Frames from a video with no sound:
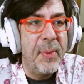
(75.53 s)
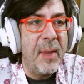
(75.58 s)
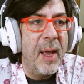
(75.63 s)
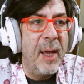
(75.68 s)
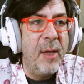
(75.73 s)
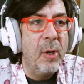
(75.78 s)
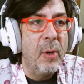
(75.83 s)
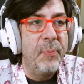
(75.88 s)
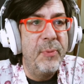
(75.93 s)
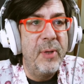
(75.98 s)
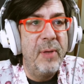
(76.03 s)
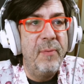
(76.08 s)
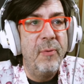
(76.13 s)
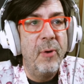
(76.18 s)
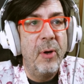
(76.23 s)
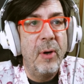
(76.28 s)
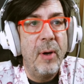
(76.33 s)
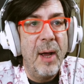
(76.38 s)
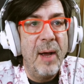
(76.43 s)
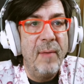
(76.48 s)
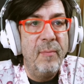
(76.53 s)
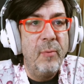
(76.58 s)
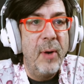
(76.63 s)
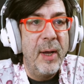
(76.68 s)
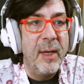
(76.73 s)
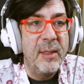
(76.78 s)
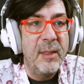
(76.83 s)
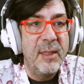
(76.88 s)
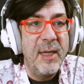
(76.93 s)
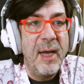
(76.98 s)
I opted for
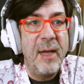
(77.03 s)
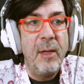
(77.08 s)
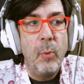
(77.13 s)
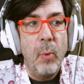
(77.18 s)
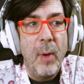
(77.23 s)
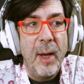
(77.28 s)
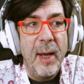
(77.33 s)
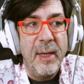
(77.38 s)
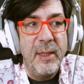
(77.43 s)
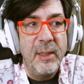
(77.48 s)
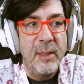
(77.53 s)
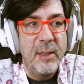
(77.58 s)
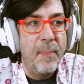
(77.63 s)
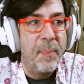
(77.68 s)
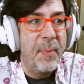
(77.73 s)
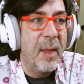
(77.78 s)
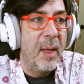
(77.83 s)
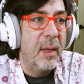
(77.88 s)
AWS Sitewise.